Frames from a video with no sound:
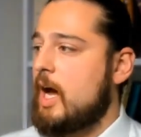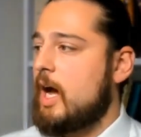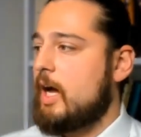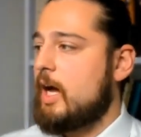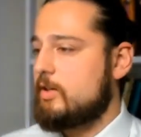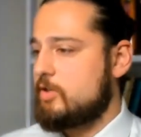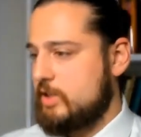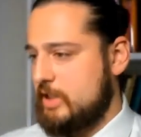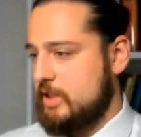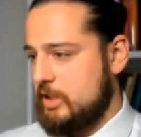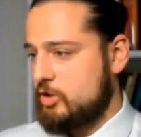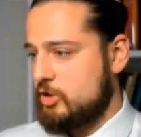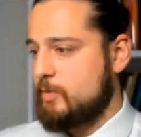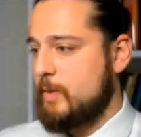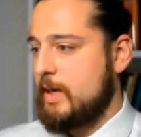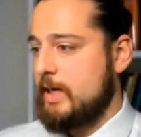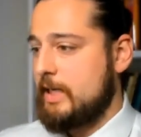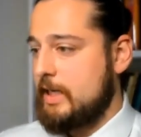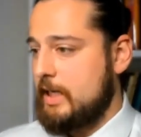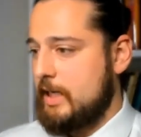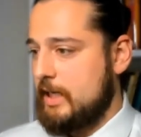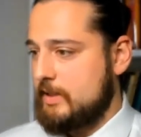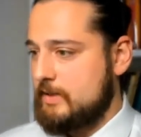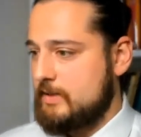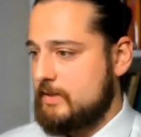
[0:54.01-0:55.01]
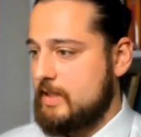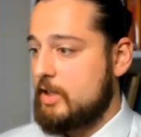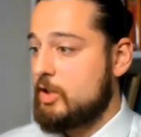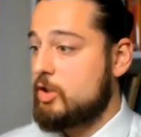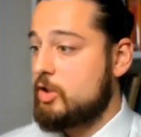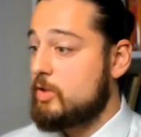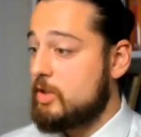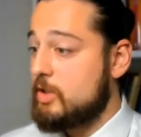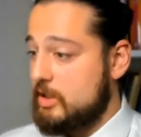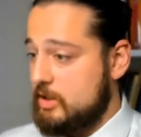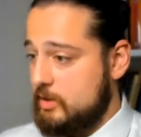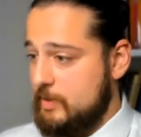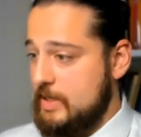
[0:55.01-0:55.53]
I teach my kids that
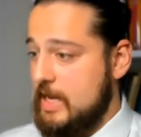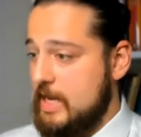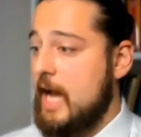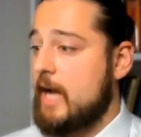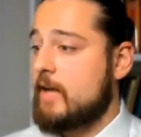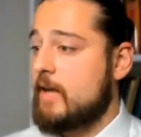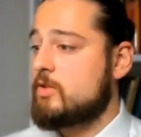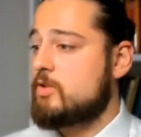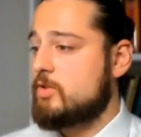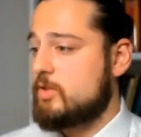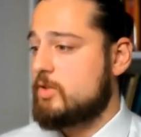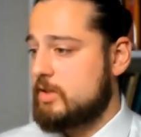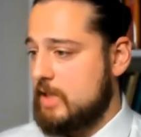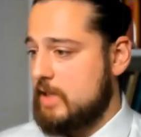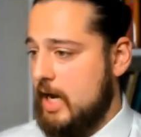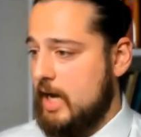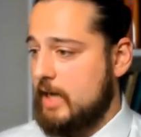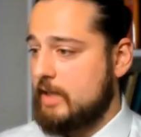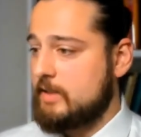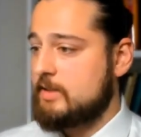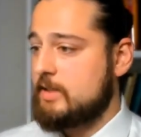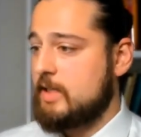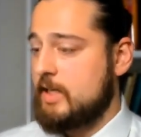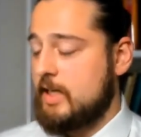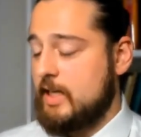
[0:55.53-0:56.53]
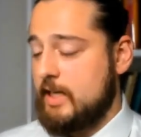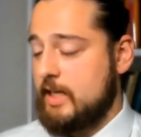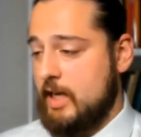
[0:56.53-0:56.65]
you need to be exercising.